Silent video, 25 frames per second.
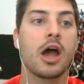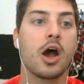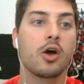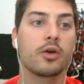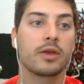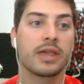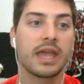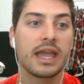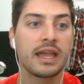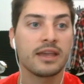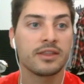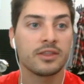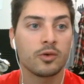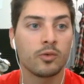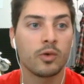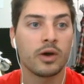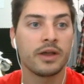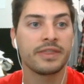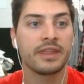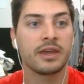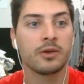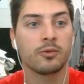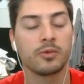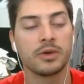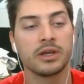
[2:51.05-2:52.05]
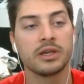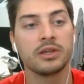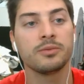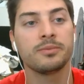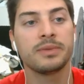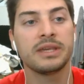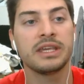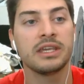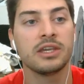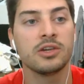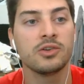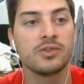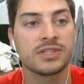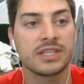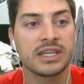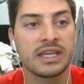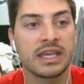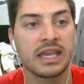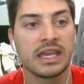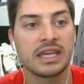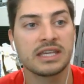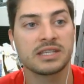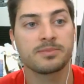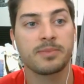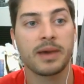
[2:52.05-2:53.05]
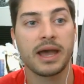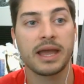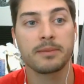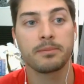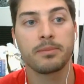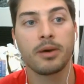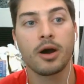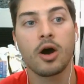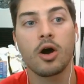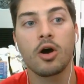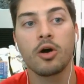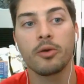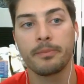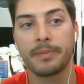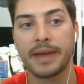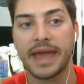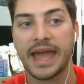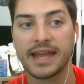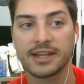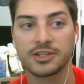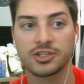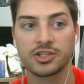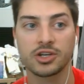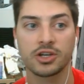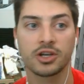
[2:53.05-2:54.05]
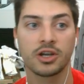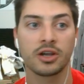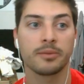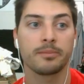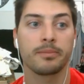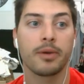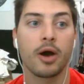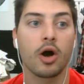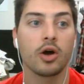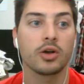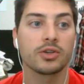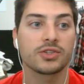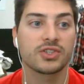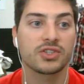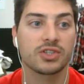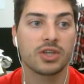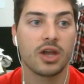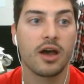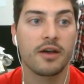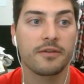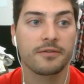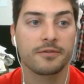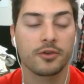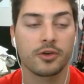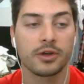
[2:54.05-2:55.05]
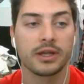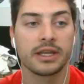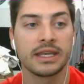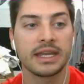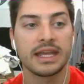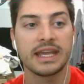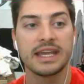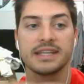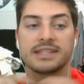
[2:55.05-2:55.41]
Okay, and the one that we'll be using is by Paul Badger, Paul Stoffregen.